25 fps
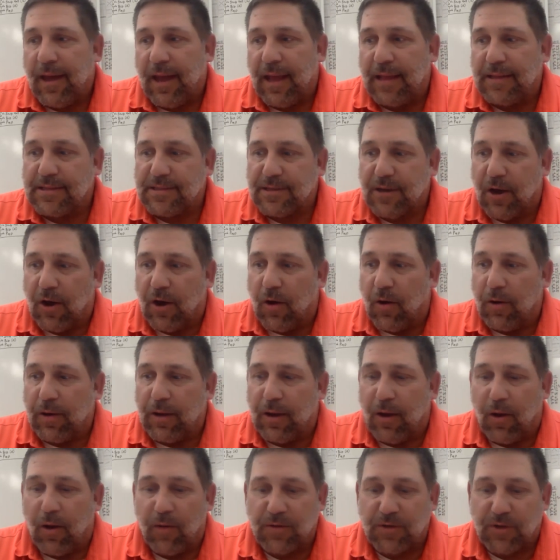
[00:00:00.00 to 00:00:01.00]
And so,
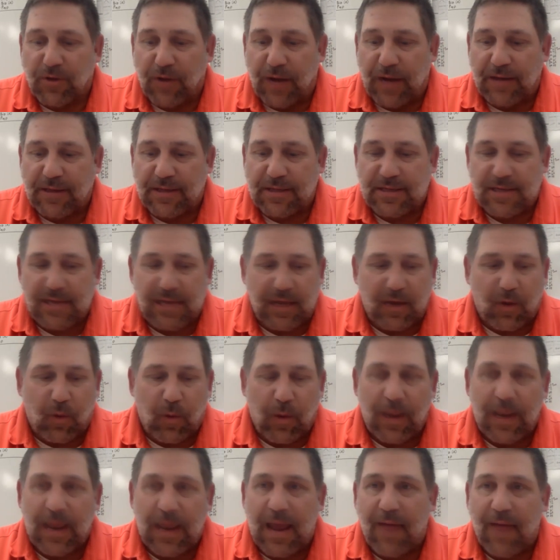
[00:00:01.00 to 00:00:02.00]
you know, it was great to see
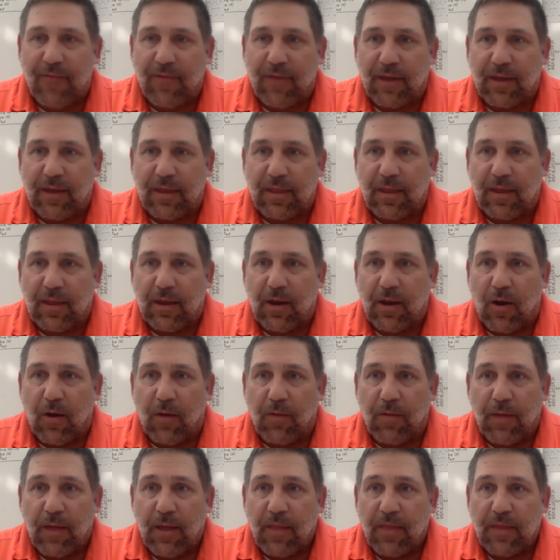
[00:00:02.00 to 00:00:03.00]
Quinn have the, the you
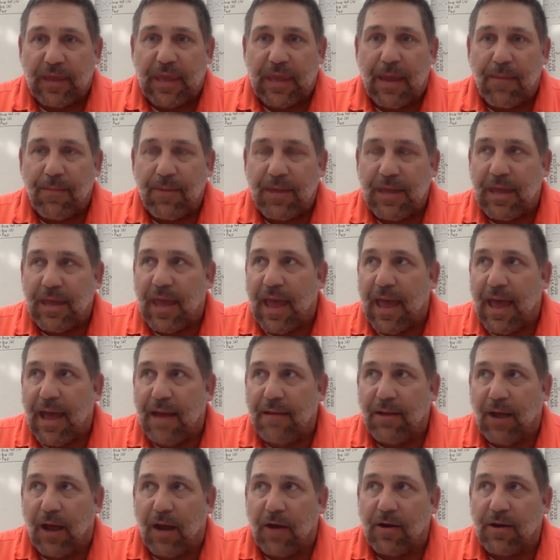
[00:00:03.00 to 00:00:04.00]
know, the game he
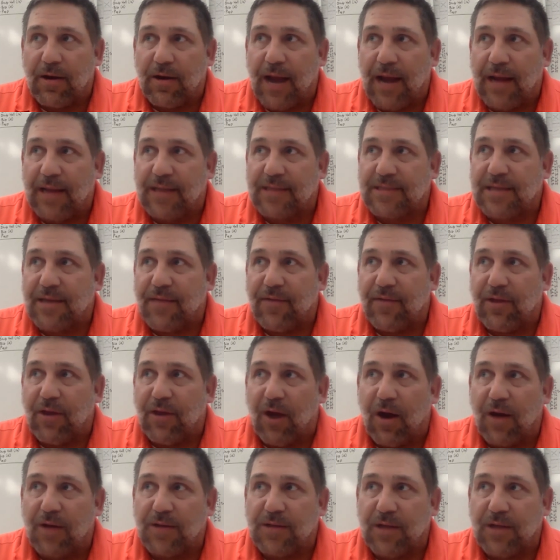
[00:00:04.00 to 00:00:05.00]
had 197
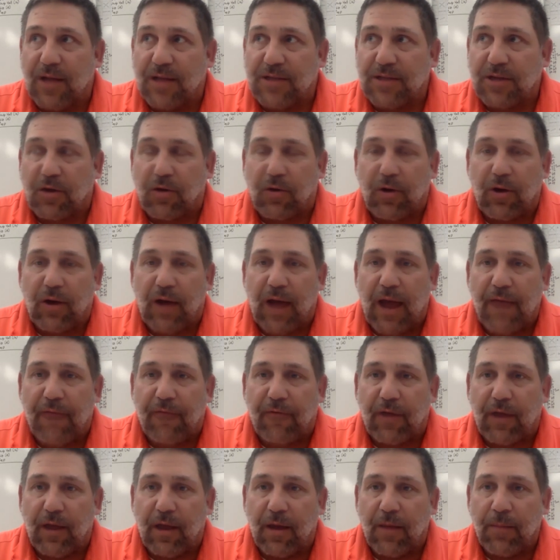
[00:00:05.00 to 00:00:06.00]
yards. You know, that's a career high
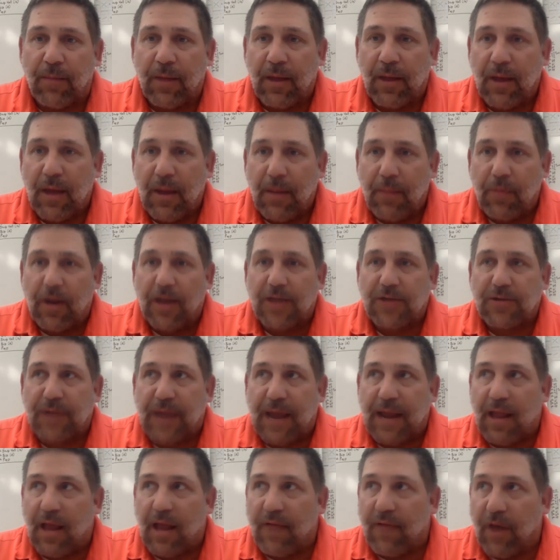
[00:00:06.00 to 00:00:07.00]
for him. Bryce
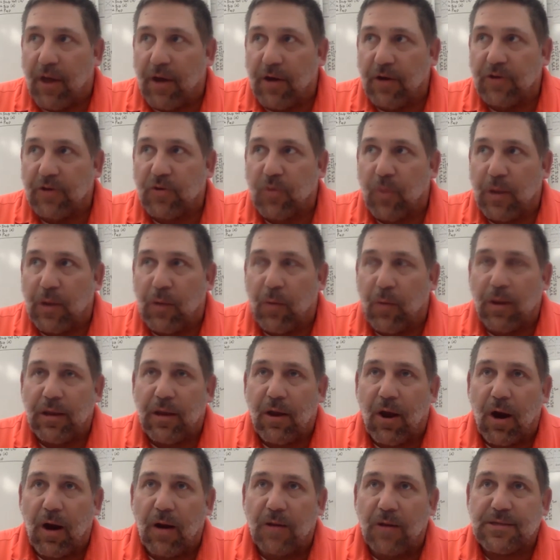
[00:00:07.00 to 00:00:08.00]
Radloff
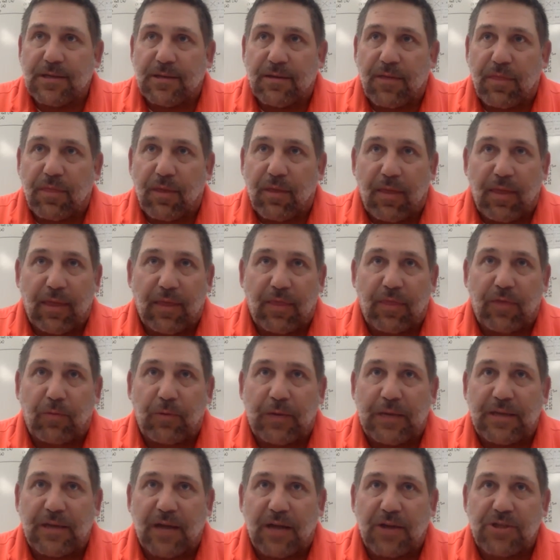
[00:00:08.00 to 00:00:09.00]
121 yards and I think
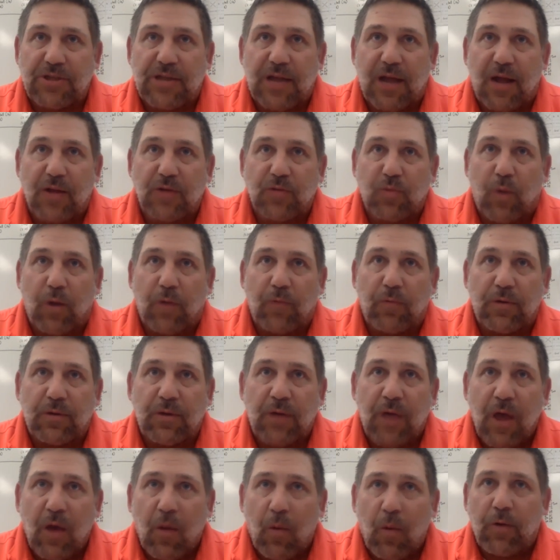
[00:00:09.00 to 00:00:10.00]
three touchdowns, one
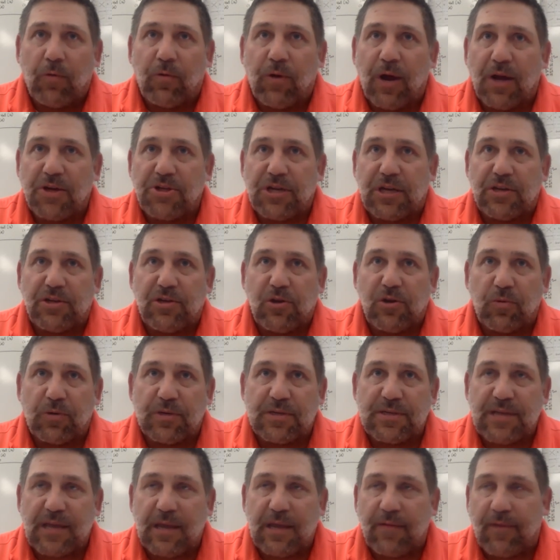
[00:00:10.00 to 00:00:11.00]
re- one rushing, two
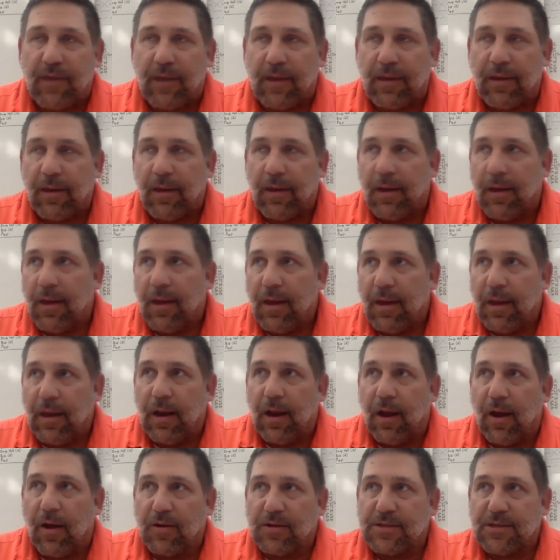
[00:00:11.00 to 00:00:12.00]
receiving.
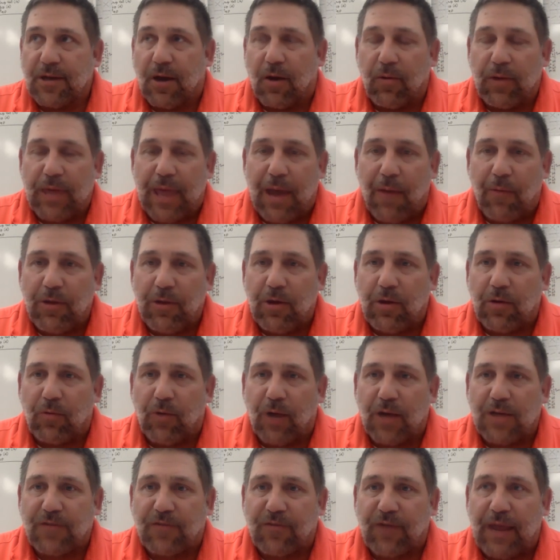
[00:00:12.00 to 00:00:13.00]
You know, so yeah, when you can
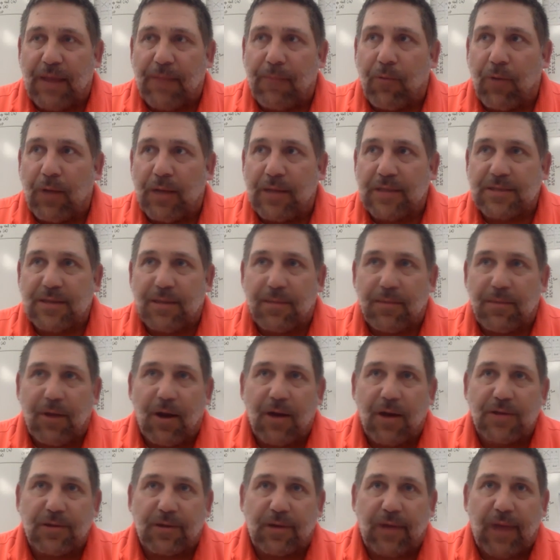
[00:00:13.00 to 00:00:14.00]
rush for eight points some
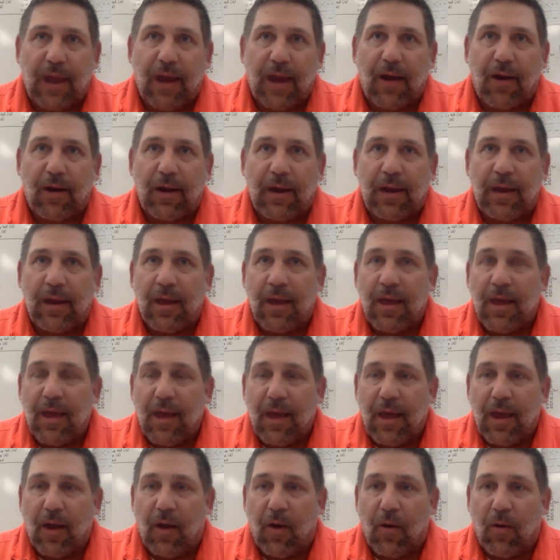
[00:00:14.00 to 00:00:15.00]
yards or carry,
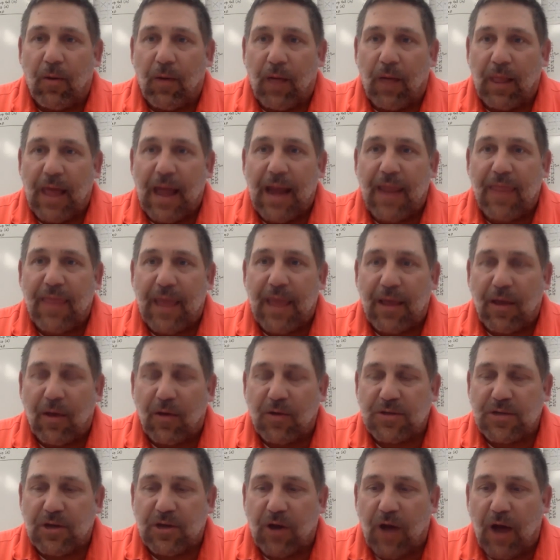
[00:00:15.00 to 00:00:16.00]
you know, a lot of that
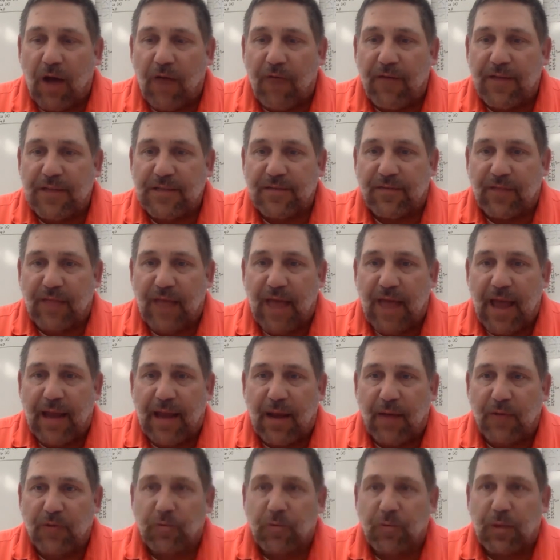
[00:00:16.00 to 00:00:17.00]
goes to your offensive
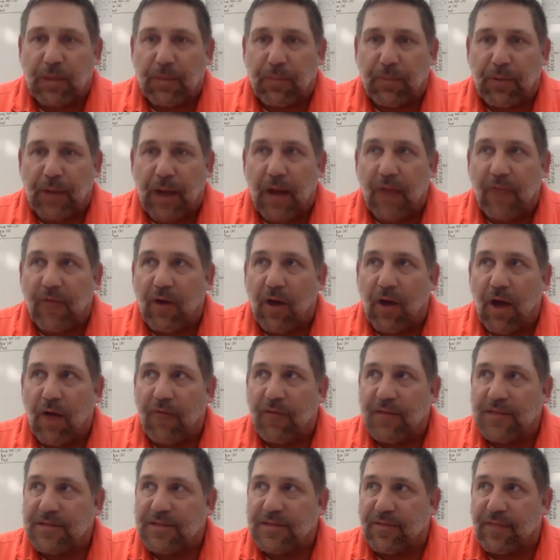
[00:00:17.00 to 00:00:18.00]
line. I was really proud of our
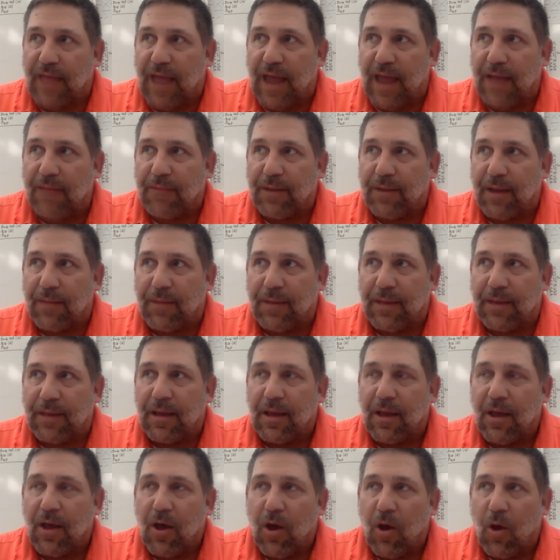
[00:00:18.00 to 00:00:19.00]
offensive linemen. I mean,
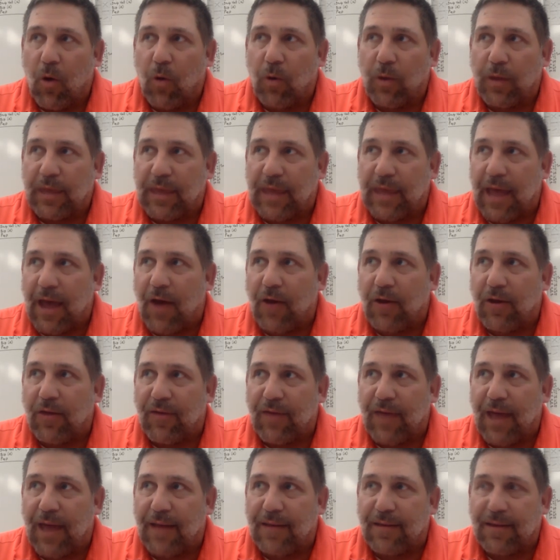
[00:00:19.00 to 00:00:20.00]
holy cow,
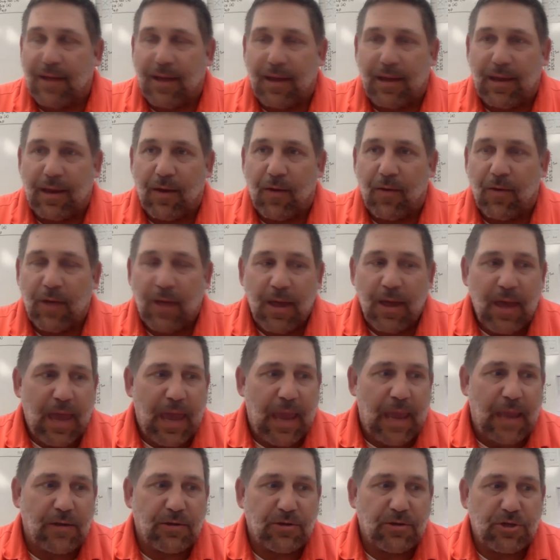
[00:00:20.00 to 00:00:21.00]
you got uh, you know
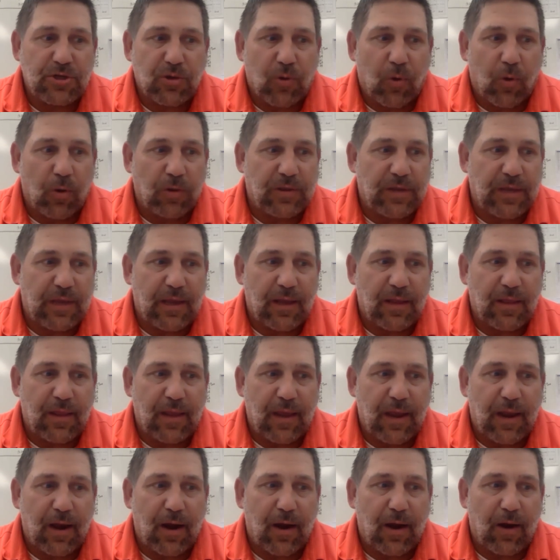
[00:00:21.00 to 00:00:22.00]
Aiden Schulte in
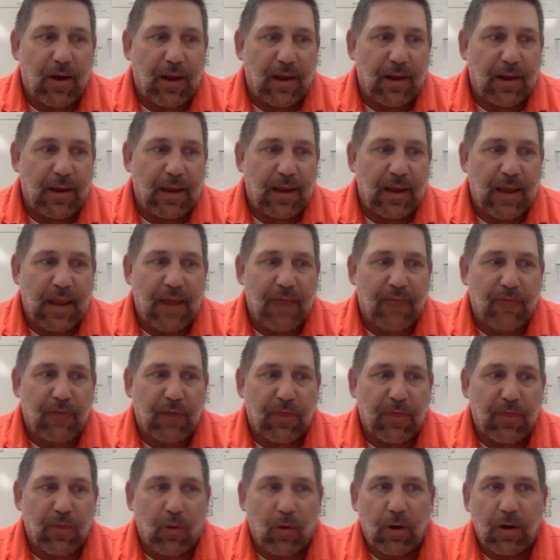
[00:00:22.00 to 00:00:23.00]
there and, and
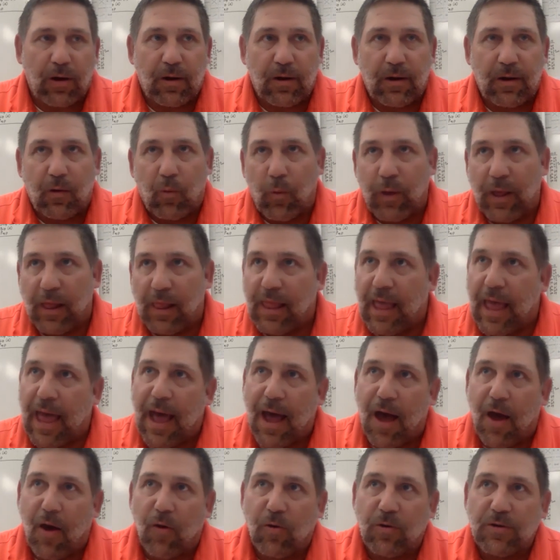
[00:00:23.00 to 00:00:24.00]
Avery Thornton, Will
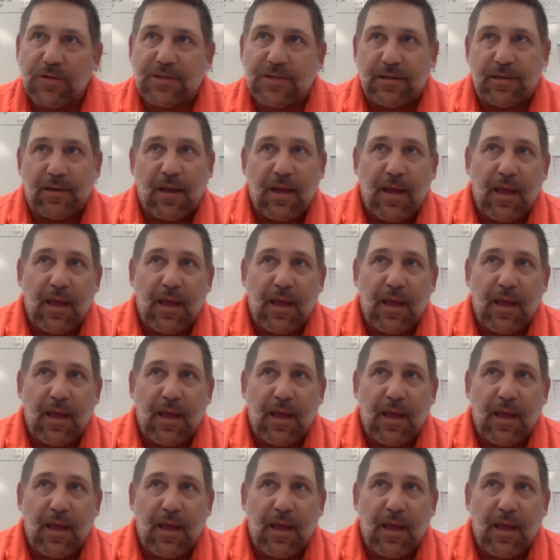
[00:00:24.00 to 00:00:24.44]
Howes,